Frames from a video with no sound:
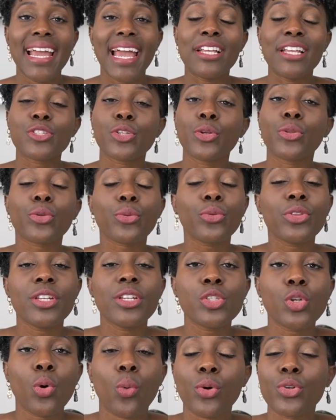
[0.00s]
And so through
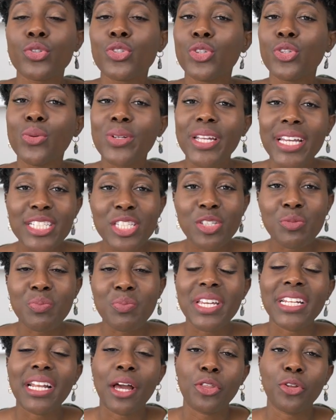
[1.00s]
this course, you'll get to
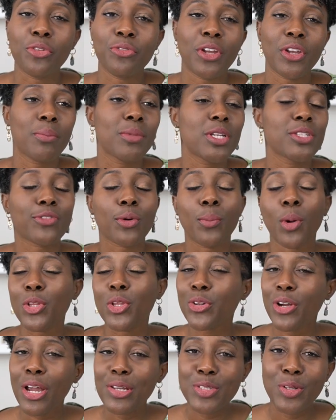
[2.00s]
meet other families from all
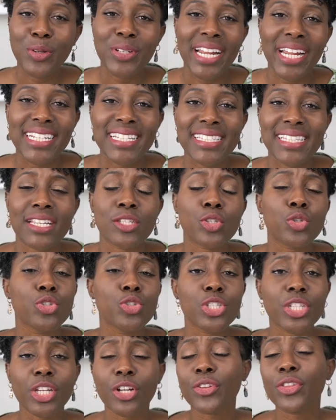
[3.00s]
across the United United States who
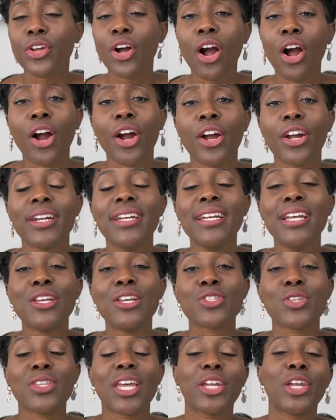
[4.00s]
share the heart
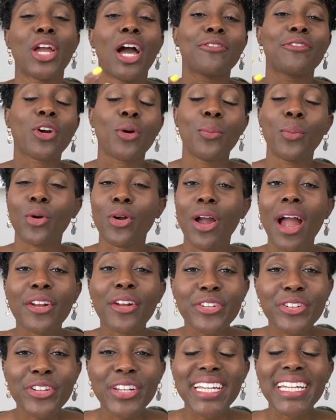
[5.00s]
so that you have
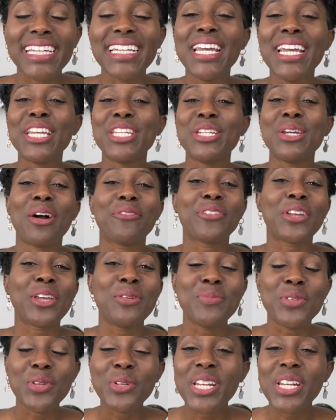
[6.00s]
camaraderie, you have
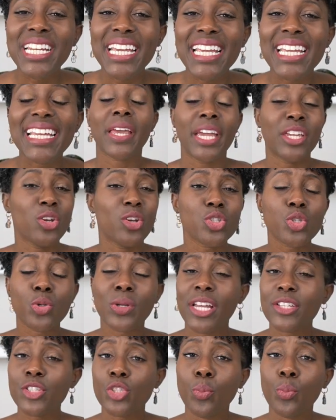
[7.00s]
community, and you also
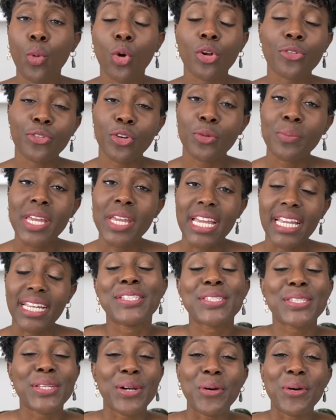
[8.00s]
get support from me.
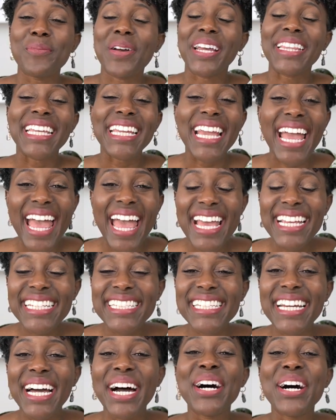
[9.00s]
So by the
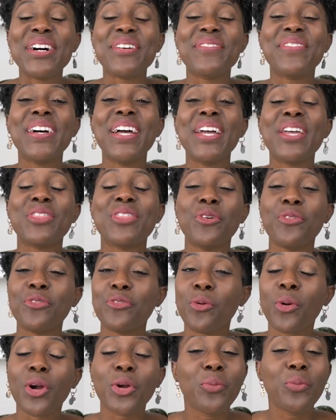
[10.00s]
end of the
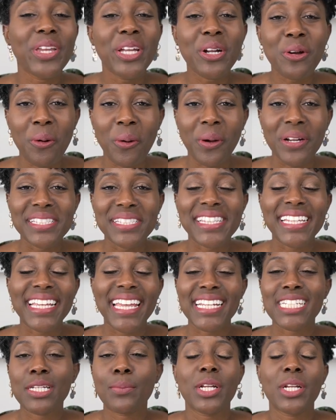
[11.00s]
four week course, the
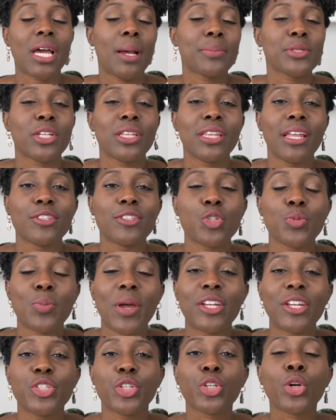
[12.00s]
Kingdom Adoption
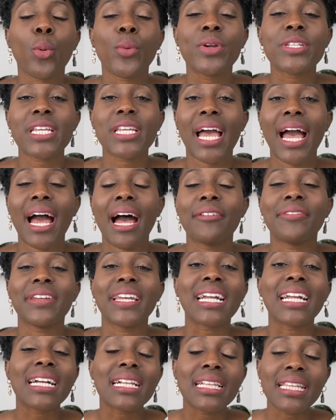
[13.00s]
Launchpad, you're going to have
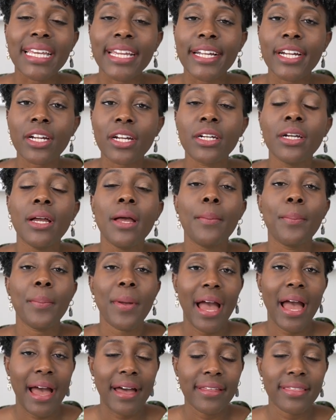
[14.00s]
a clear
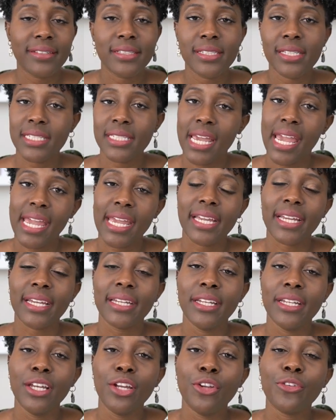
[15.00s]
path to take
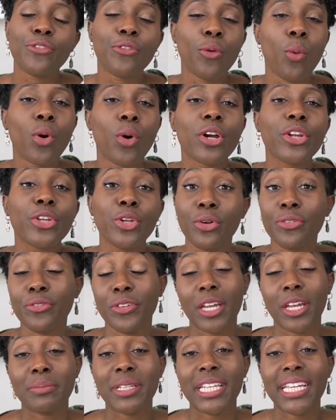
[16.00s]
for your
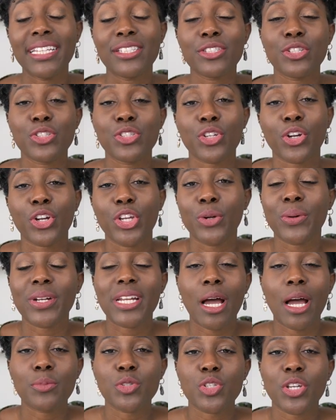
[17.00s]
family to start your
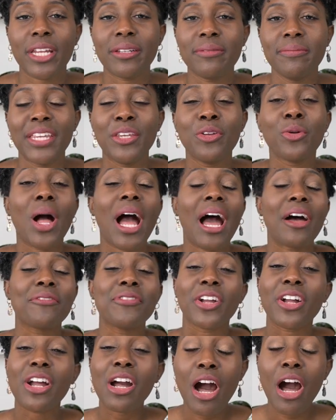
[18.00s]
adoption, you'll have
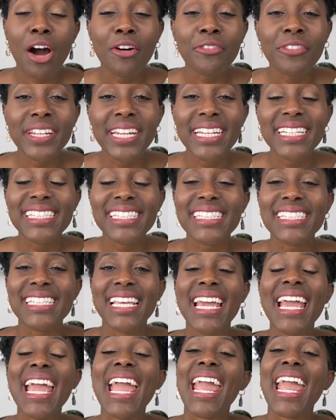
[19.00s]
the confidence
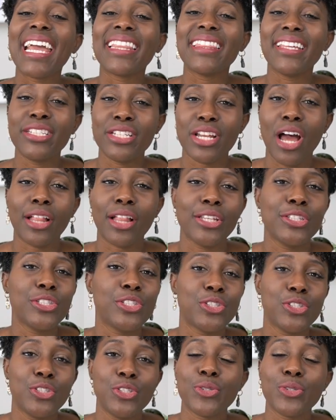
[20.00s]
and the
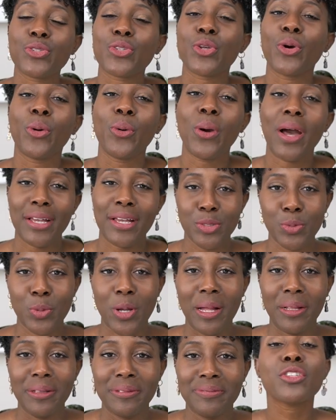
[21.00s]
knowledge to do so as
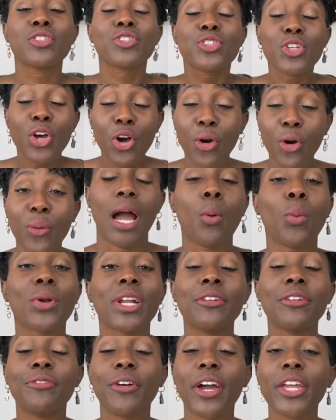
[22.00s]
well. So I
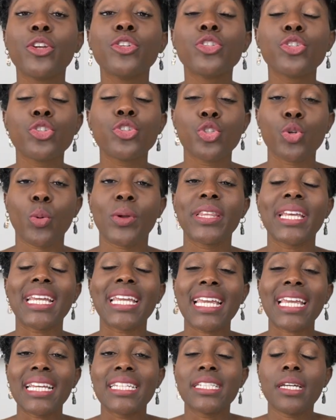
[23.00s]
wanna invite you to join the
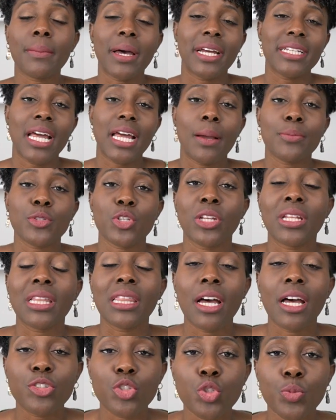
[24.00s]
Kingdom Adoption
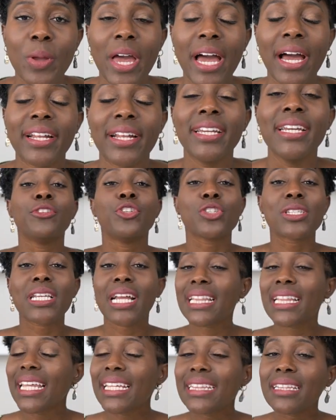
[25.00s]
Launchpad.
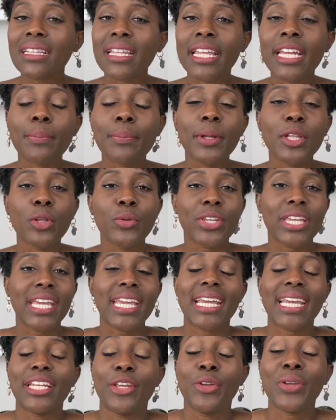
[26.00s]
Just click the link below,
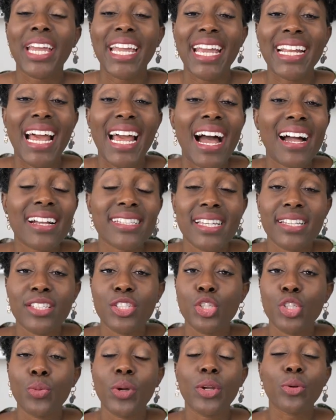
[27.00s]
you can get
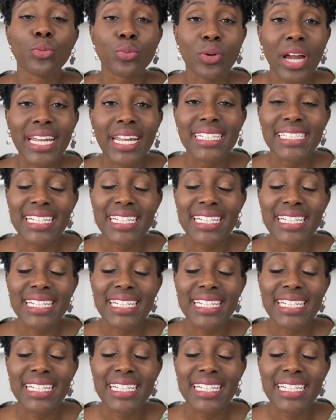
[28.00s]
access to it right